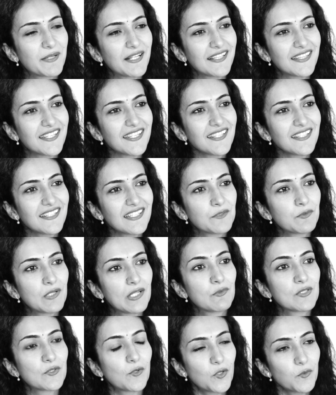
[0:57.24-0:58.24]
but I think
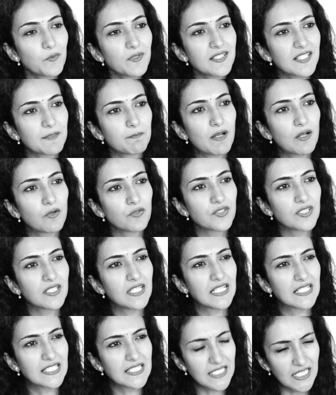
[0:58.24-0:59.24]
it was always about
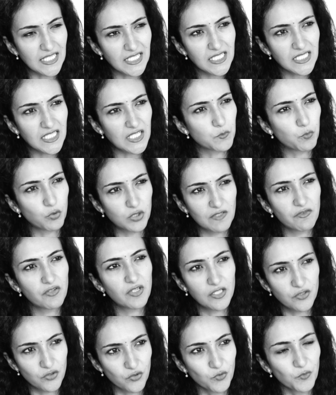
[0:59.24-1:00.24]
excelling at
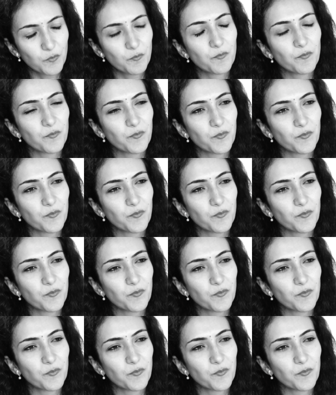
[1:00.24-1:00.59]
whatever I do